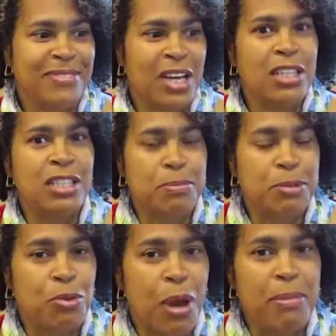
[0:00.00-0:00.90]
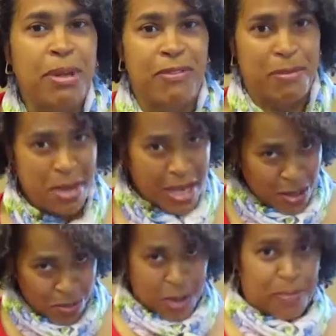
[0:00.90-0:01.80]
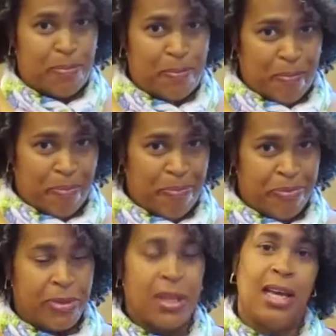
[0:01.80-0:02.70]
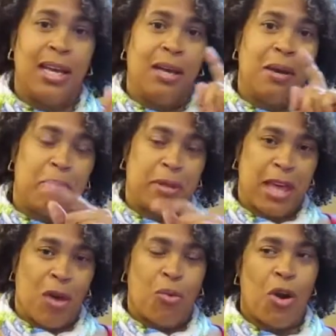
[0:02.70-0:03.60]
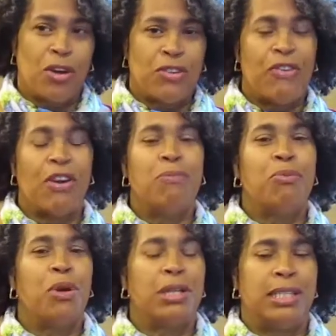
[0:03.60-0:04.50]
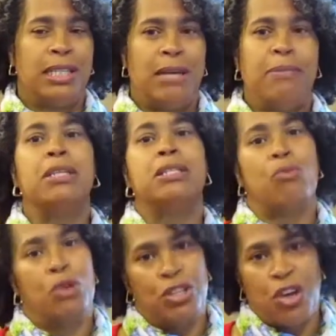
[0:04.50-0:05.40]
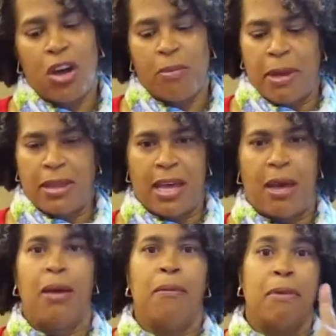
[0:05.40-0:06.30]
unsubscribing from anyone. But that word is very important today because I want to talk about that.